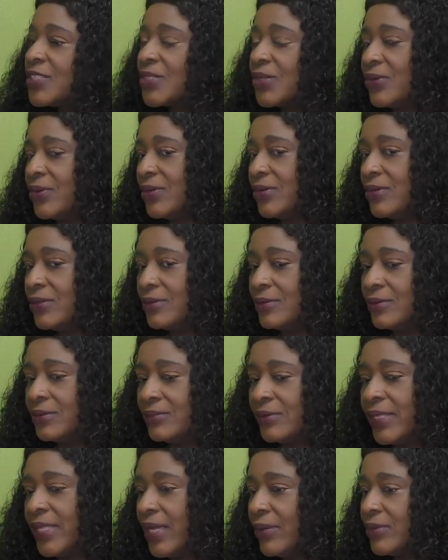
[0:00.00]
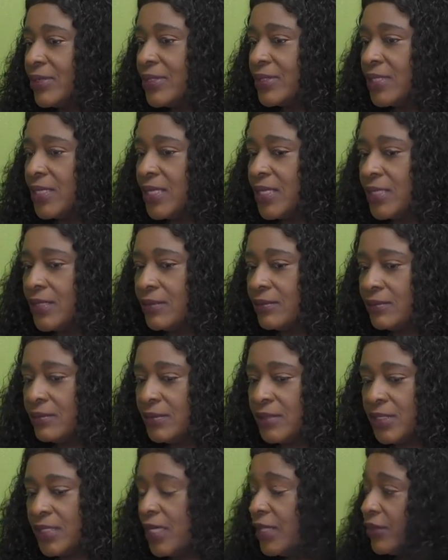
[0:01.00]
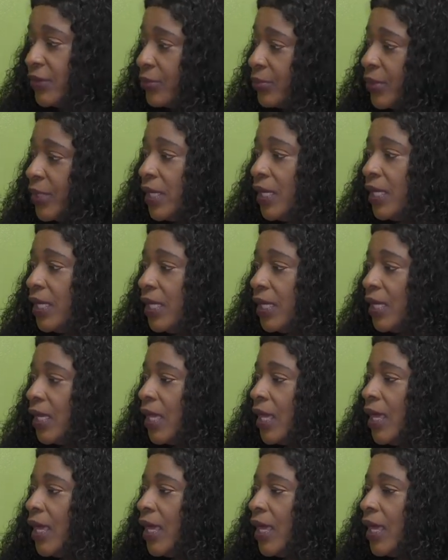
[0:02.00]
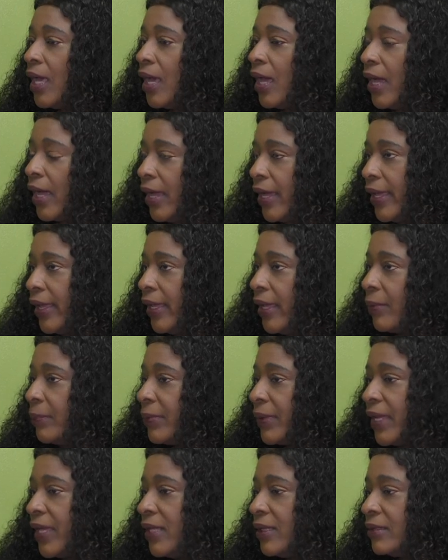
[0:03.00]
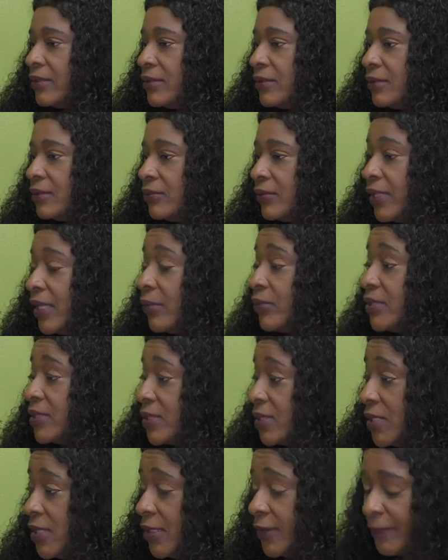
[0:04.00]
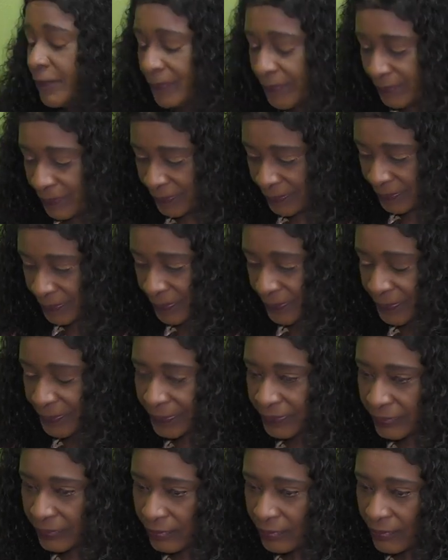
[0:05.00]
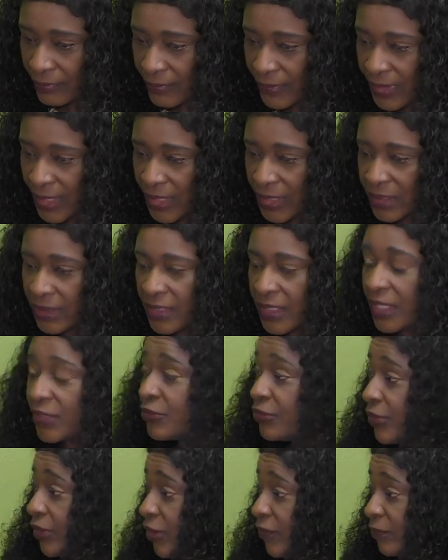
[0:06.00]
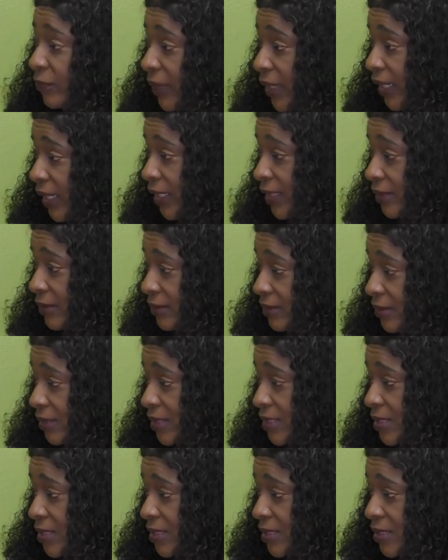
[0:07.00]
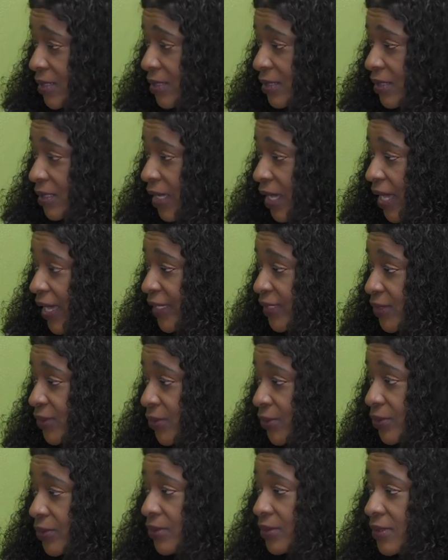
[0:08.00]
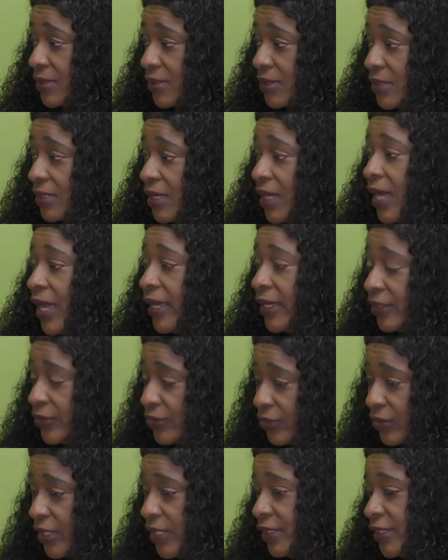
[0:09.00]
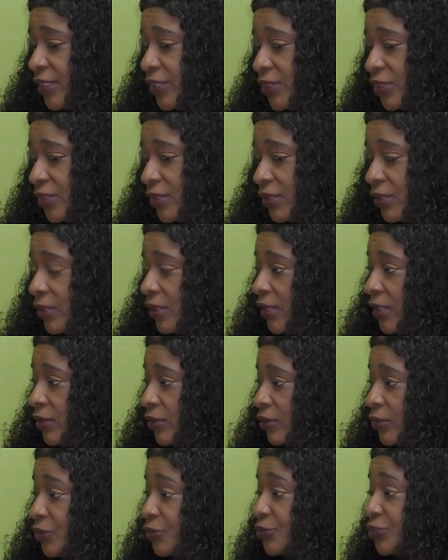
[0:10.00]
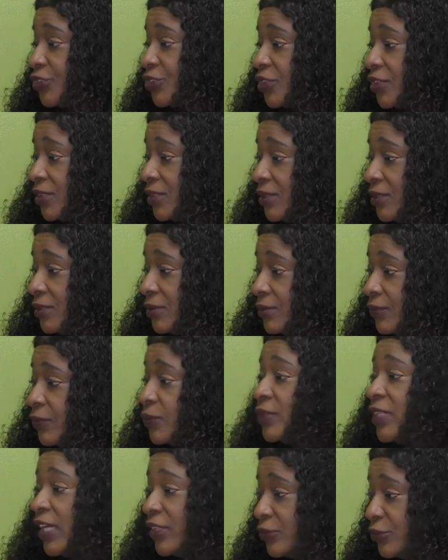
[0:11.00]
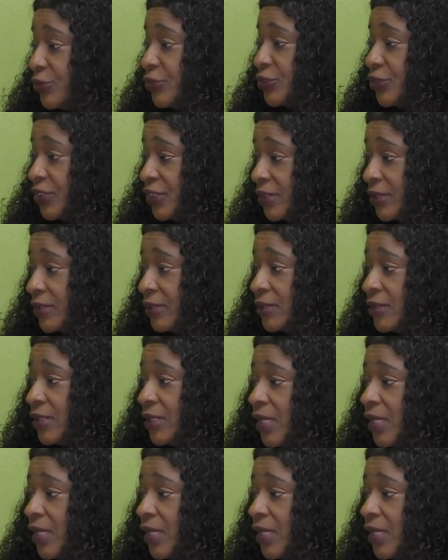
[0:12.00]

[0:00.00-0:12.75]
So when I was in year 3, I applied. When I was in year 3 of my high school, I joined in nutrition, food and nutrition.